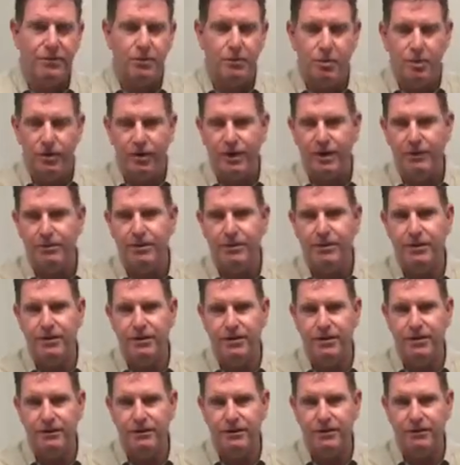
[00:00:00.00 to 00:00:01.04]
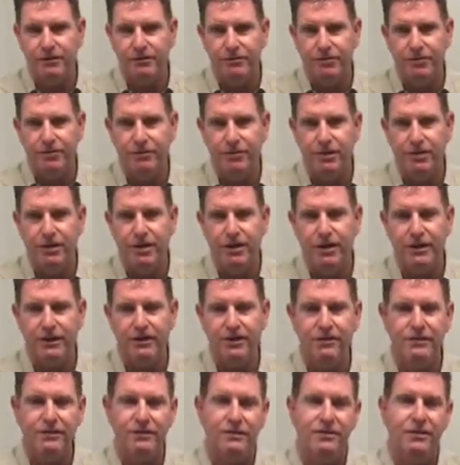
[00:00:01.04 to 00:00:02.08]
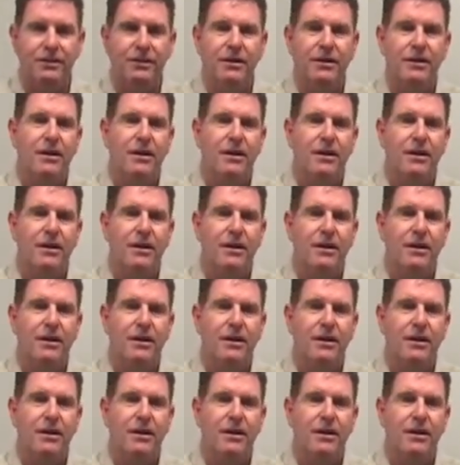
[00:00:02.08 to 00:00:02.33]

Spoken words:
from what I've been hearing from clients.